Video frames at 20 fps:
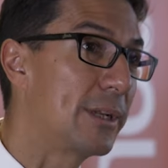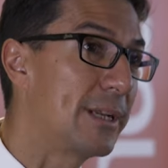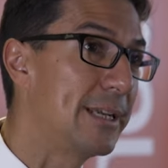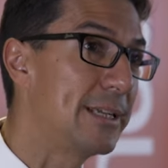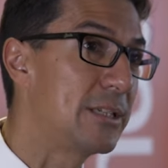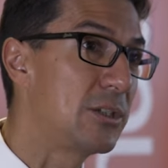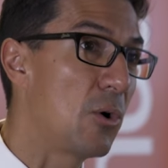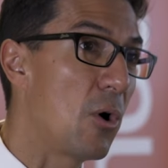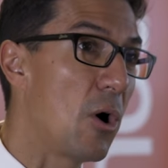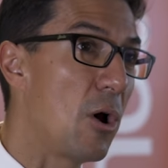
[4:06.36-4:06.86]
it
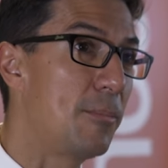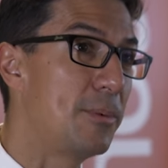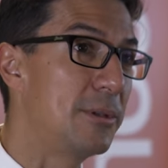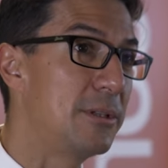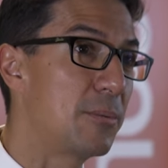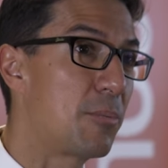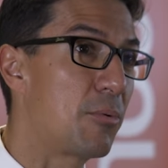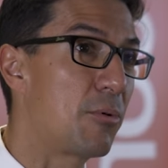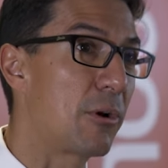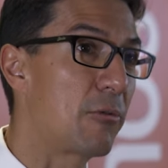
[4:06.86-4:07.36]
is you're
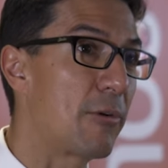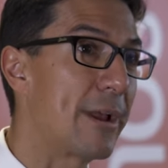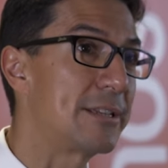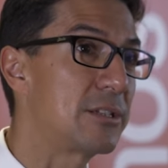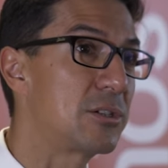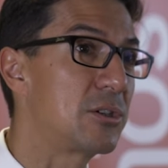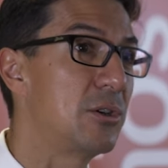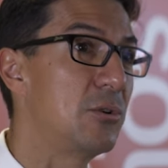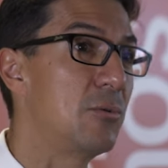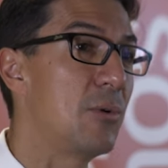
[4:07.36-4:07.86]
hoping to
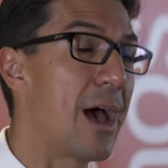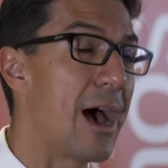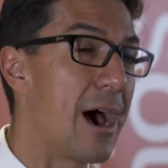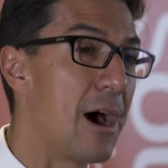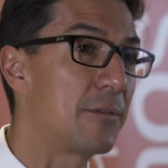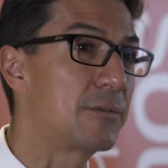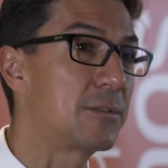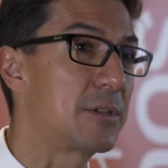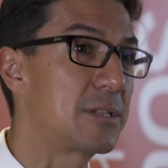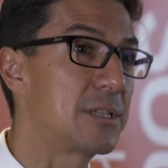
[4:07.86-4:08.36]
progress to
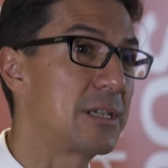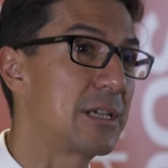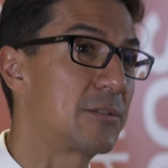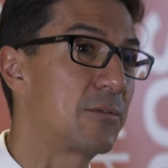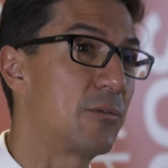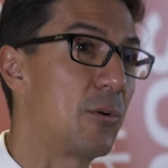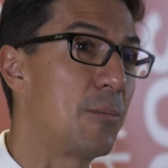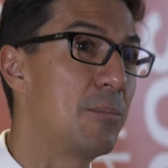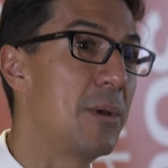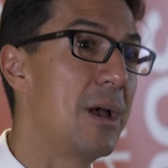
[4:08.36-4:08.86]
after
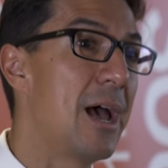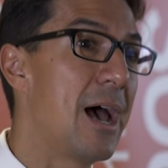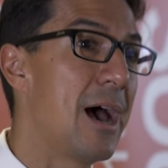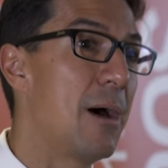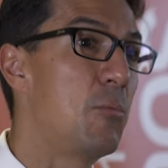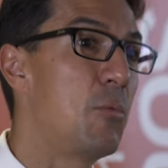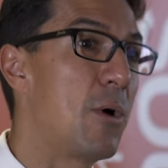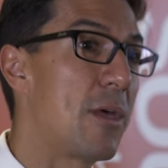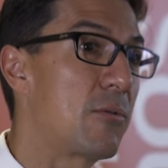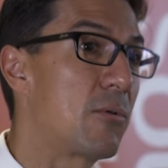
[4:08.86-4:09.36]
sixth form
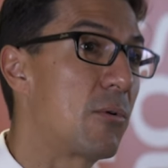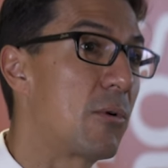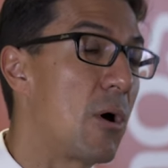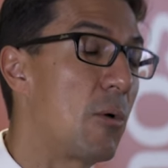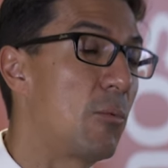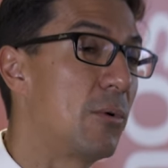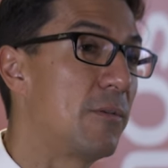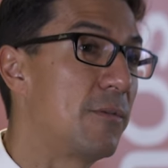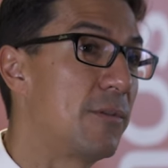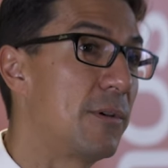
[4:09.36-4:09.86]
and whether or
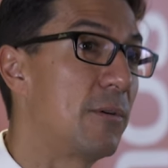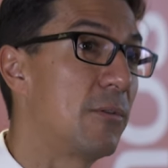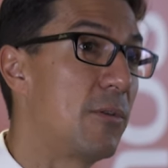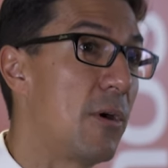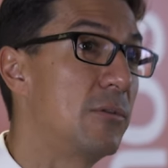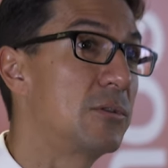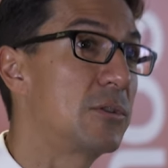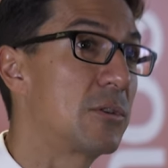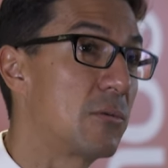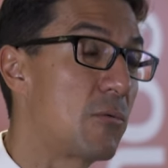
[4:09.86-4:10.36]
not we feel
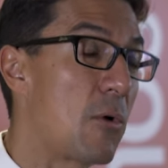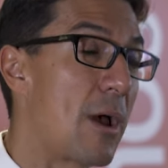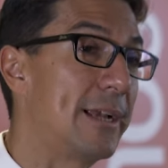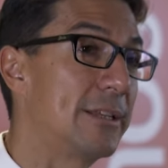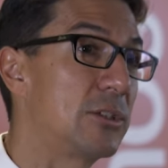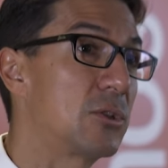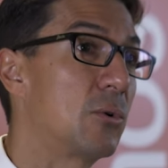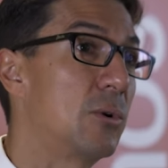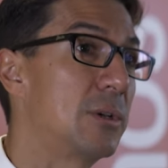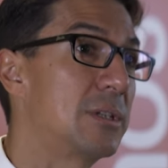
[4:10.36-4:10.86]
those are the
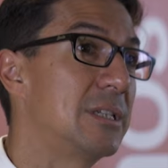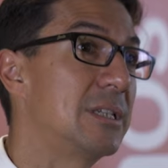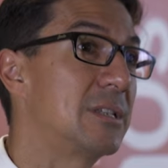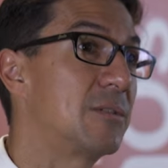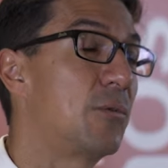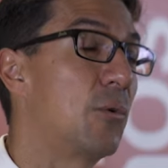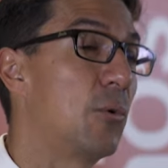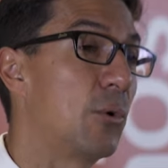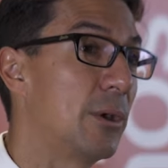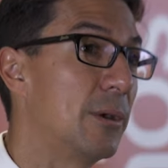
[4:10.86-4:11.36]
right
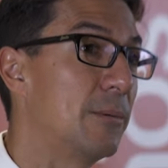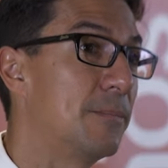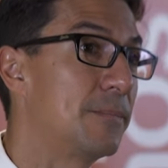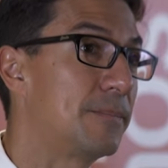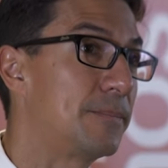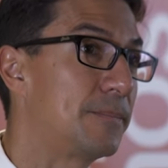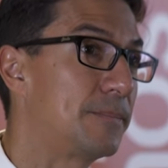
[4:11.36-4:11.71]
choices for you.